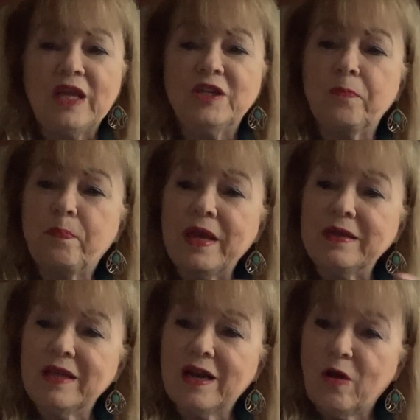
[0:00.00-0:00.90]

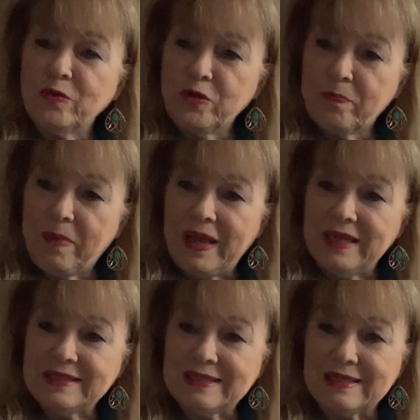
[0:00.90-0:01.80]
depending on your
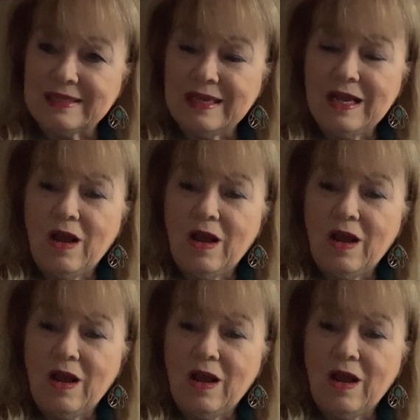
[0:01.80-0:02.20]
pacing.